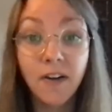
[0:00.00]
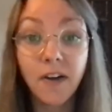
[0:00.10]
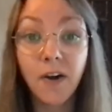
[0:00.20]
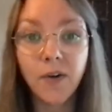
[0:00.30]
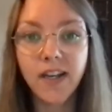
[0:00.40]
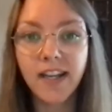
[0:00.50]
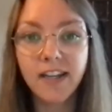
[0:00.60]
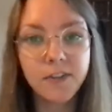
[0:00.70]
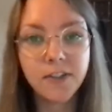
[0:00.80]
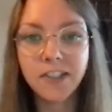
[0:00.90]
Oh, and
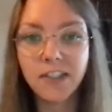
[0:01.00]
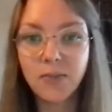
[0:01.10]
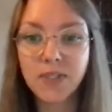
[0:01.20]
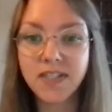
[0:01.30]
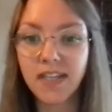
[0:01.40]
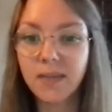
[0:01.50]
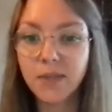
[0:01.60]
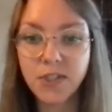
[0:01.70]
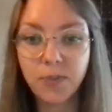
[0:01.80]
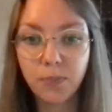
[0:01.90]
if you're into human design,
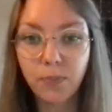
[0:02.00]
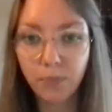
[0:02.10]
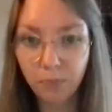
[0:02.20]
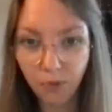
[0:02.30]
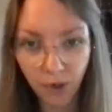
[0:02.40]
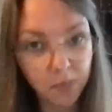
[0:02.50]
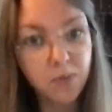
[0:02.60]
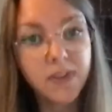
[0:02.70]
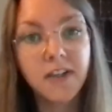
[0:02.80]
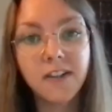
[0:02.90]
which you
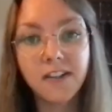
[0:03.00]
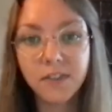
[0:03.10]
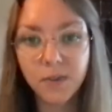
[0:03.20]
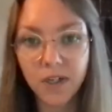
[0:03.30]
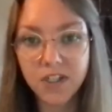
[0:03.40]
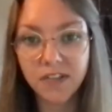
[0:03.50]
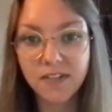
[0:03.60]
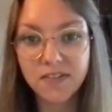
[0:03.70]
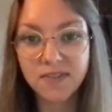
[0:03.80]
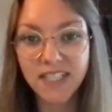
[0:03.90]
probably are if you're watching
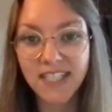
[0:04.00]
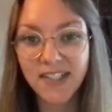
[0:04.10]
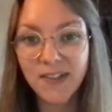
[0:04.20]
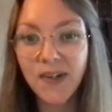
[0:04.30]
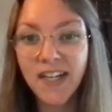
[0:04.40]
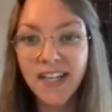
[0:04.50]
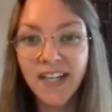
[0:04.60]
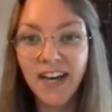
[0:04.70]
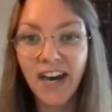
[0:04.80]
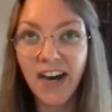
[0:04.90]
this video,
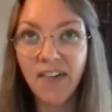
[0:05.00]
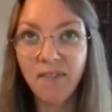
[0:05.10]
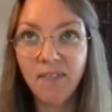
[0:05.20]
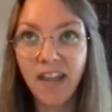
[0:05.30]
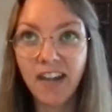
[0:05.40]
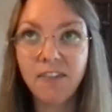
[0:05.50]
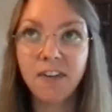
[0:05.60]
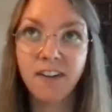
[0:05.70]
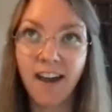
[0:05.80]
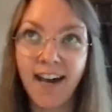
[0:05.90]
and if you're
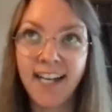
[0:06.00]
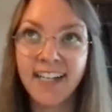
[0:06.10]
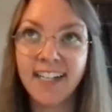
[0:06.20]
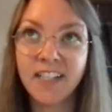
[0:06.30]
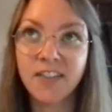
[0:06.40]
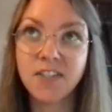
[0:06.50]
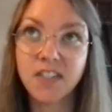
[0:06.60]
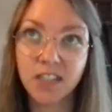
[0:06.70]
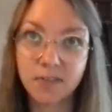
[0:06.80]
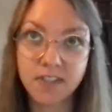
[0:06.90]
not and you're just
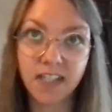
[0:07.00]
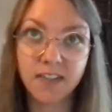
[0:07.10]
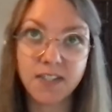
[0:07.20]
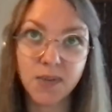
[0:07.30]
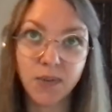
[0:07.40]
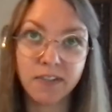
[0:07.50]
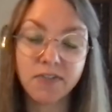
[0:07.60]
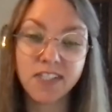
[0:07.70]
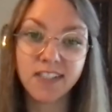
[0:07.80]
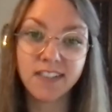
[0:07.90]
here for Taylor Swift,